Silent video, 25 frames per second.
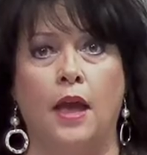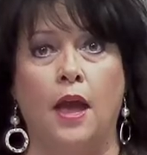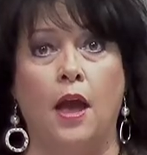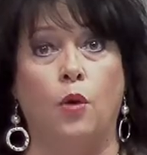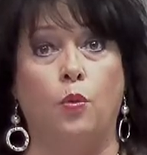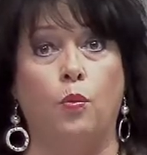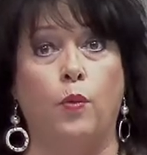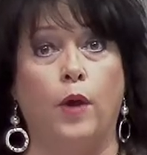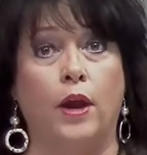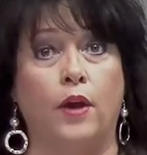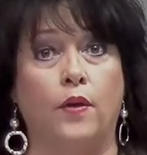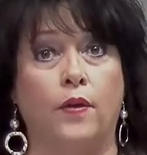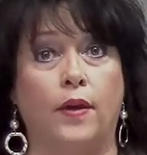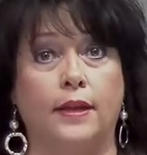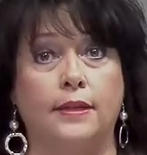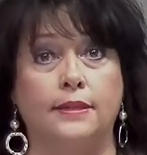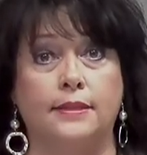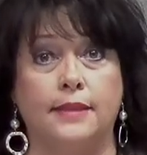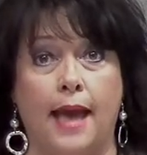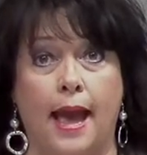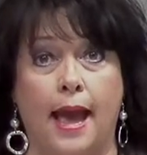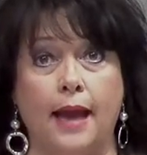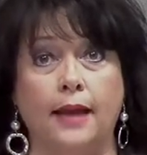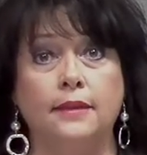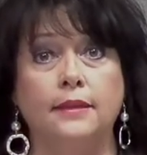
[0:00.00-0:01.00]
Where
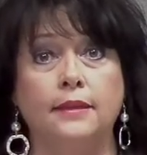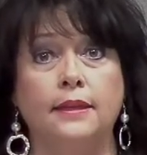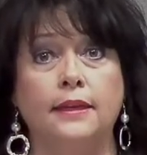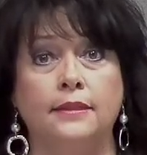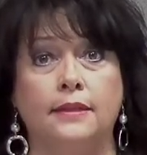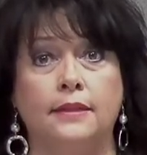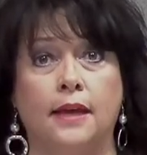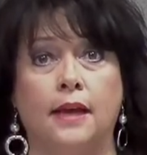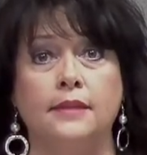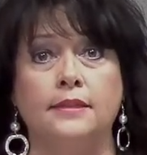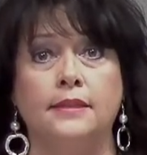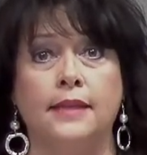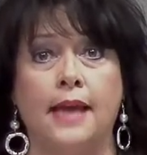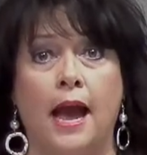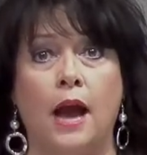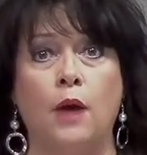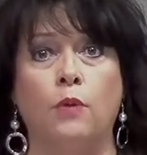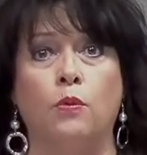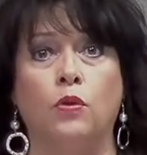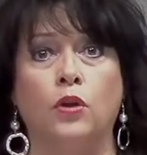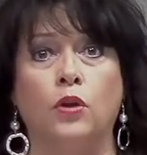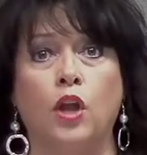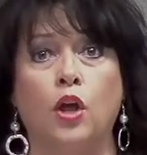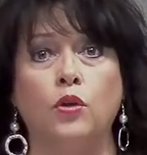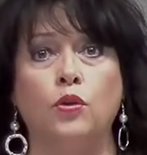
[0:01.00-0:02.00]
exactly does
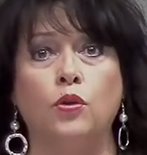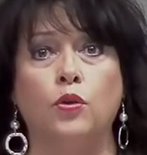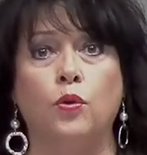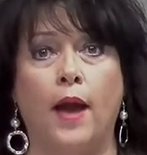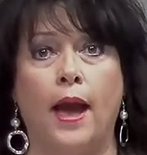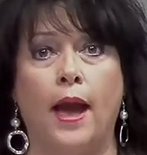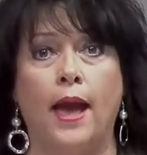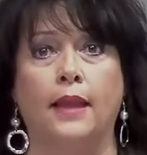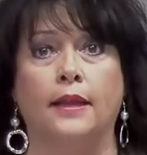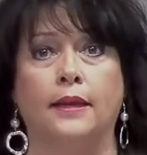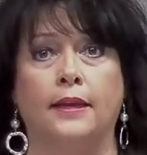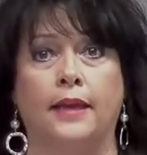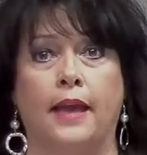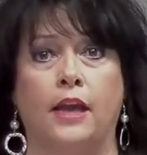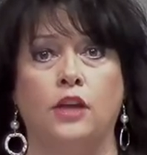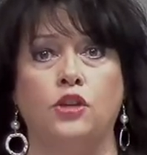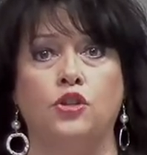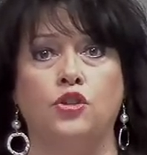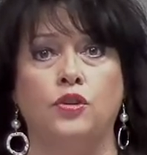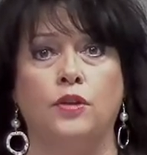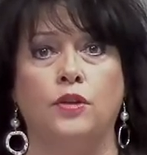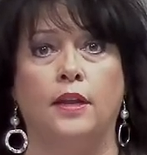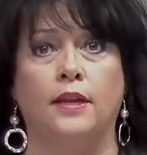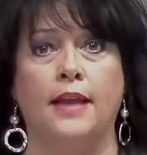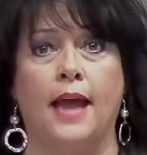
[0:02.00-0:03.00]
our local
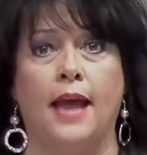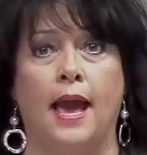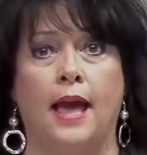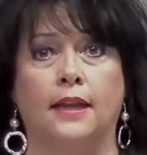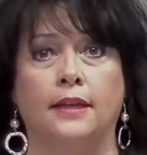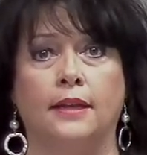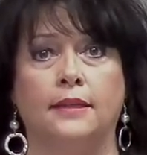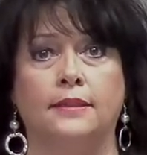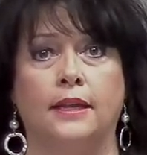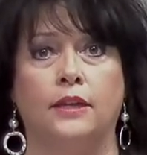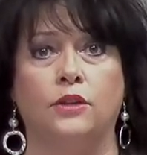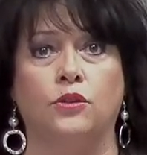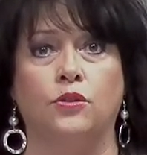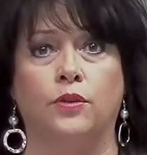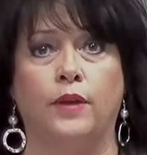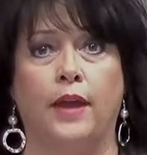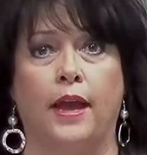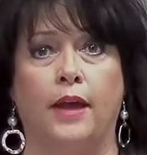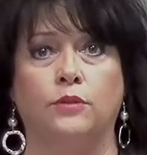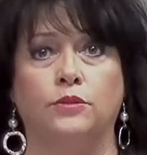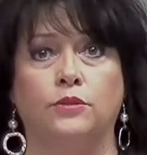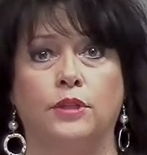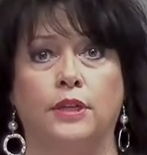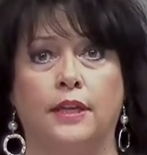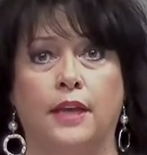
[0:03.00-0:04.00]
allocation in Alexander
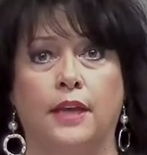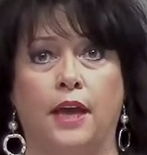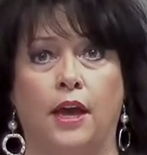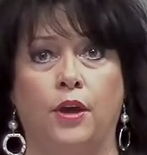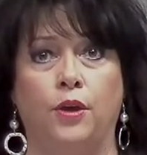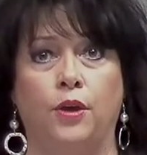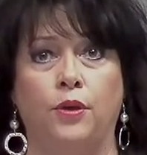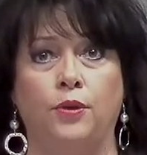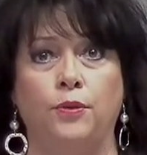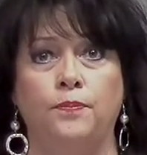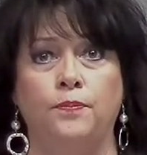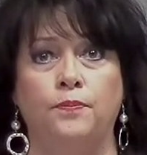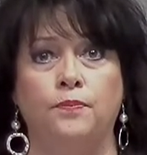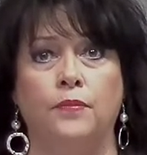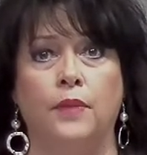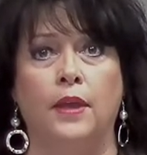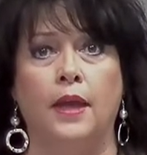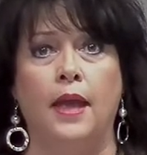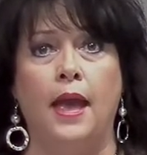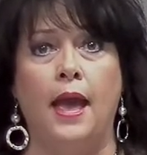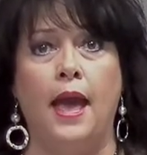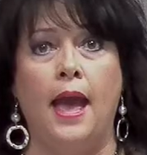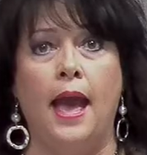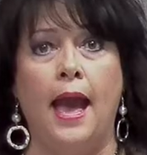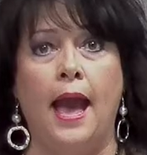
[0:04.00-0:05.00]
County go?
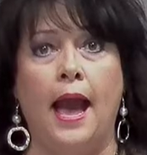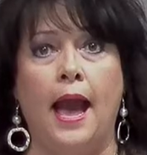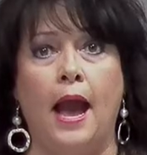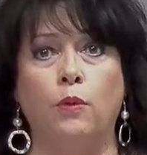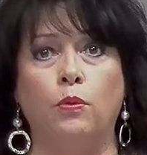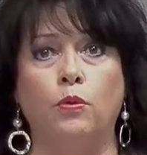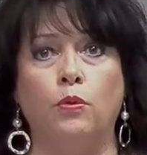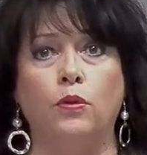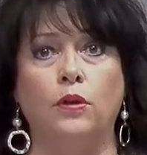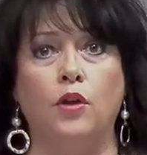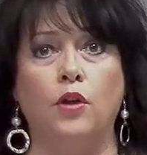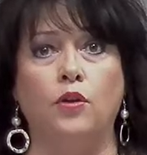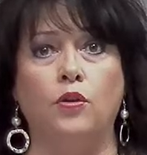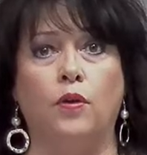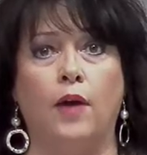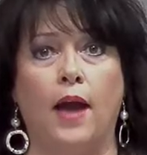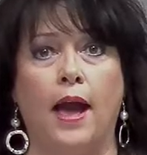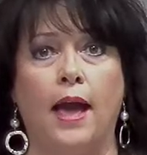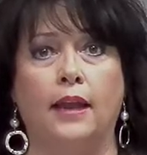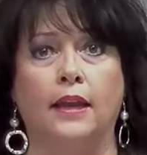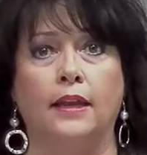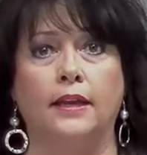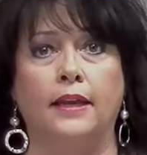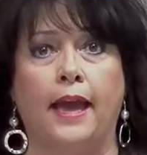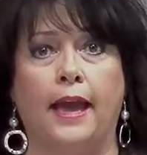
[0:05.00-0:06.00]
Our local
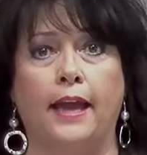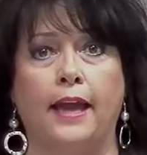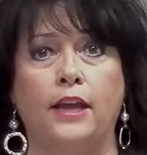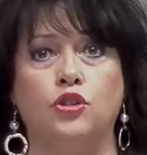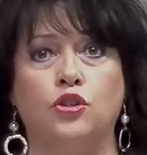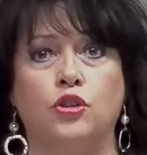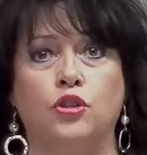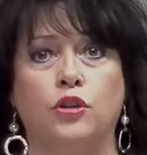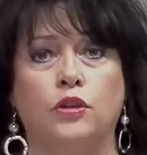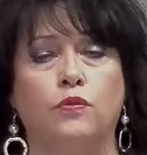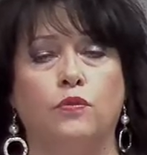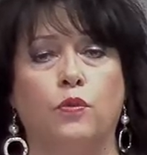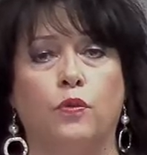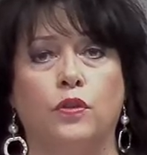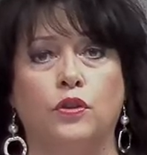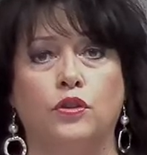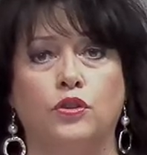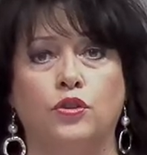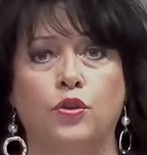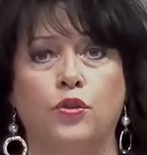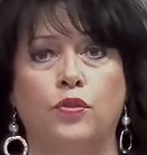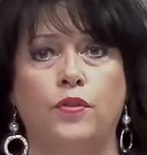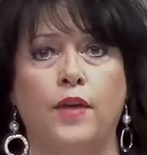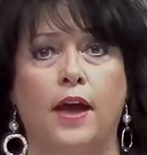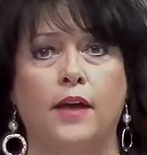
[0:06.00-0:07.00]
allocation for the
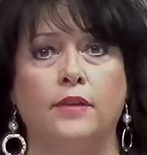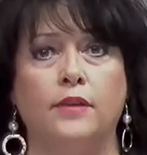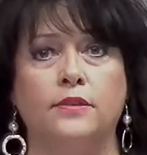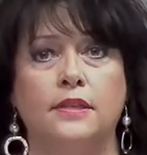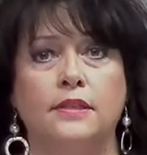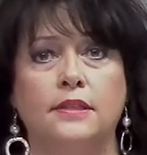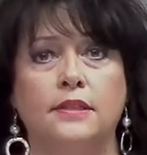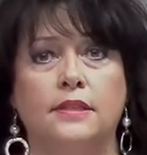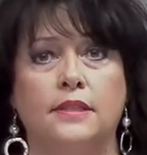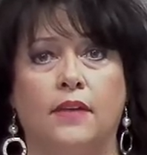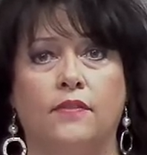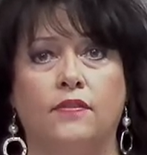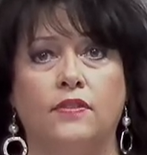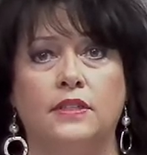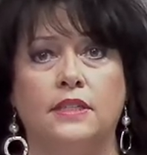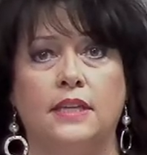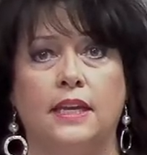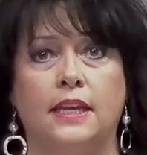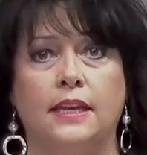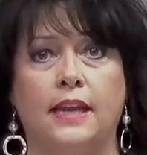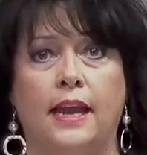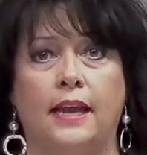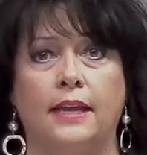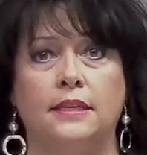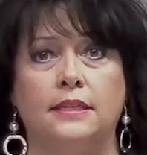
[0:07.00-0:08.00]

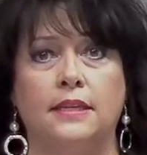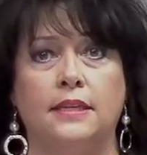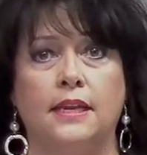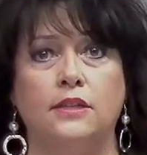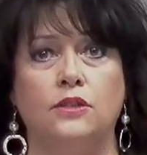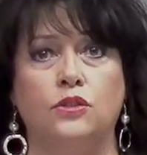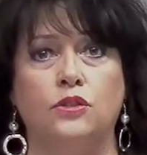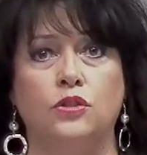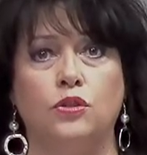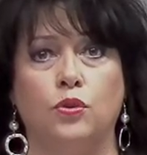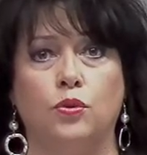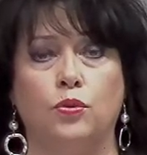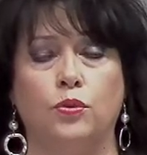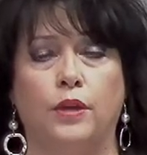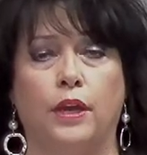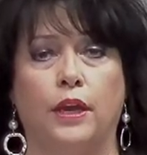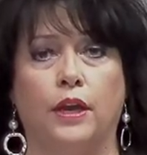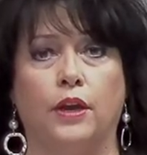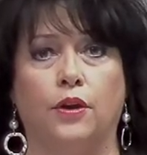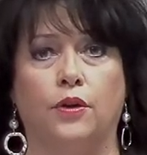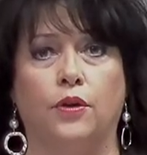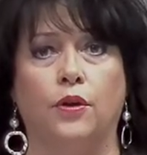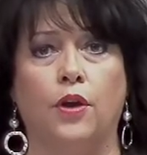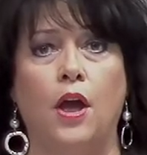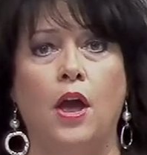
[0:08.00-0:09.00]
2017-18 school
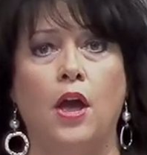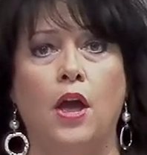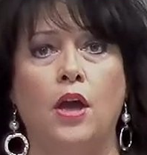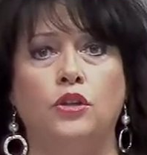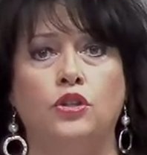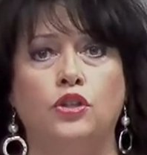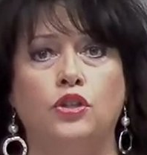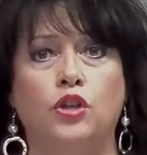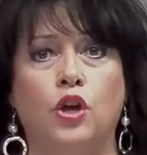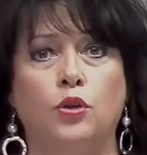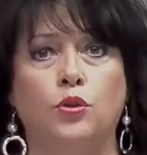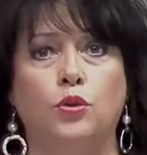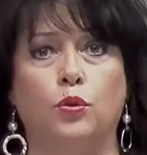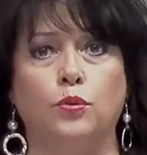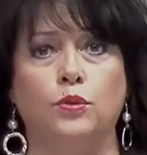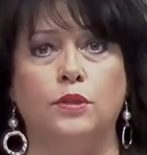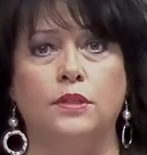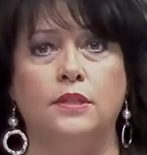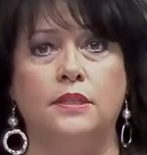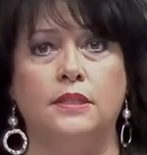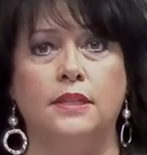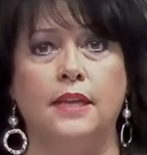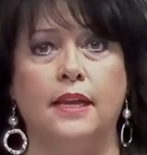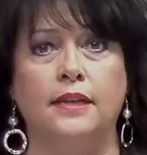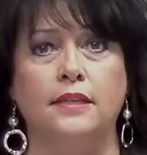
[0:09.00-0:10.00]
year totaled
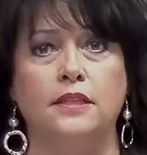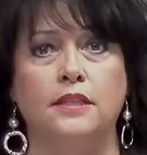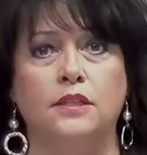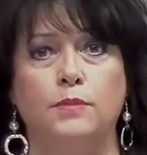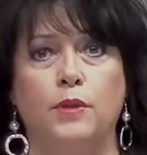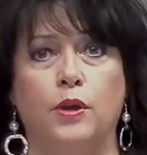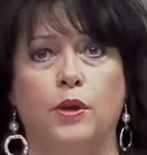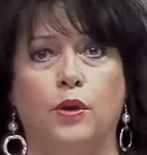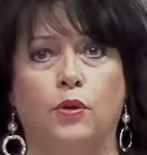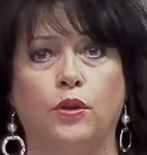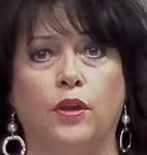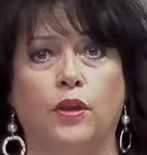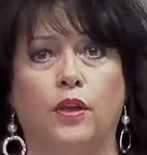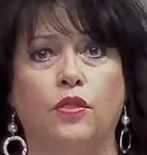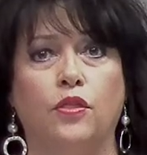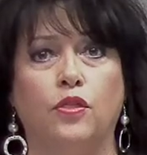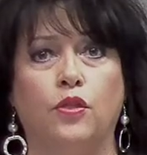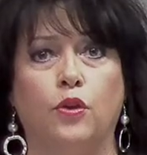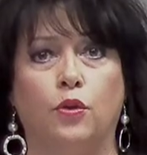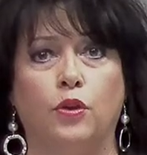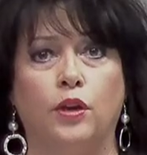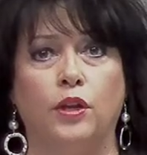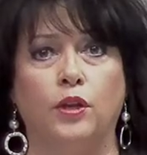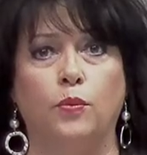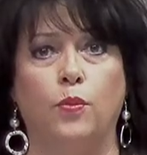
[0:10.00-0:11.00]

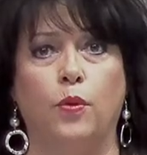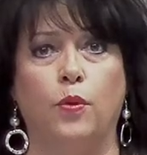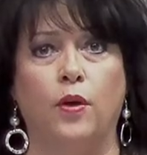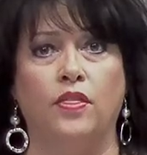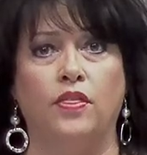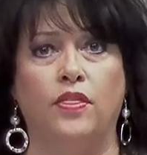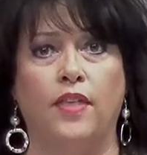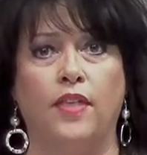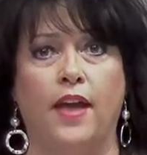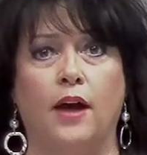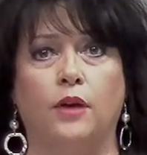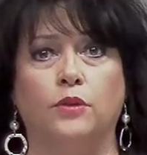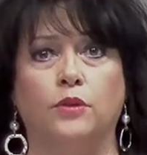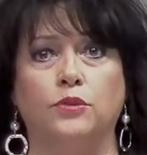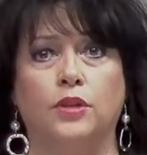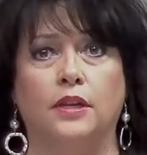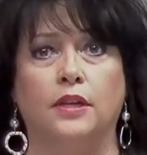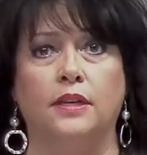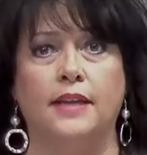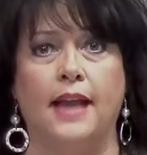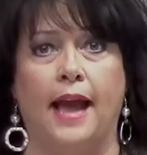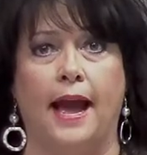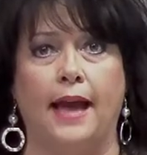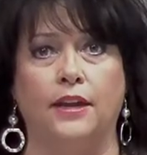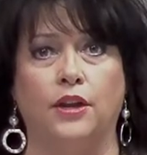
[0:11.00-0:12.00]

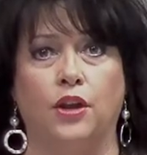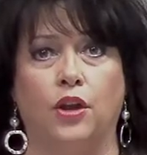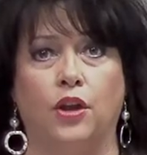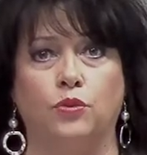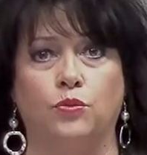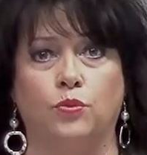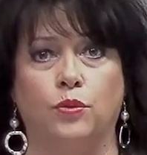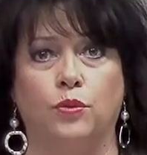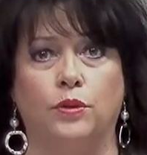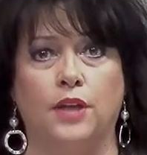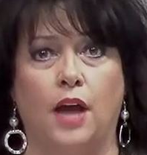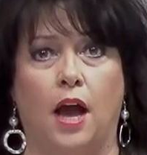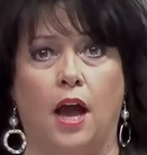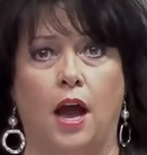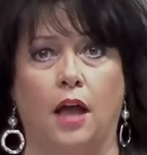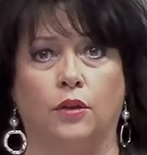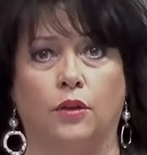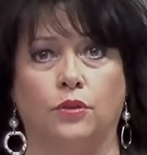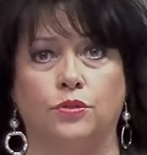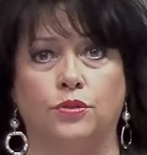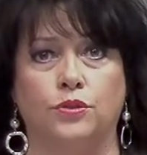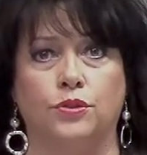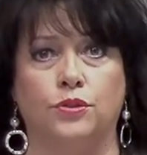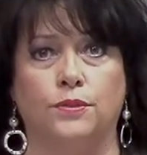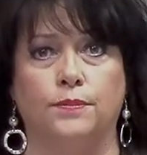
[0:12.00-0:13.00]

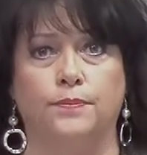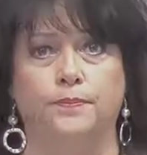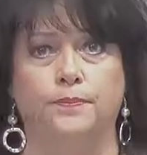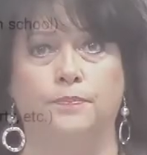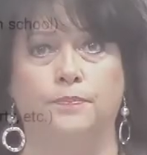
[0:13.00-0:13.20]
$6,031,900.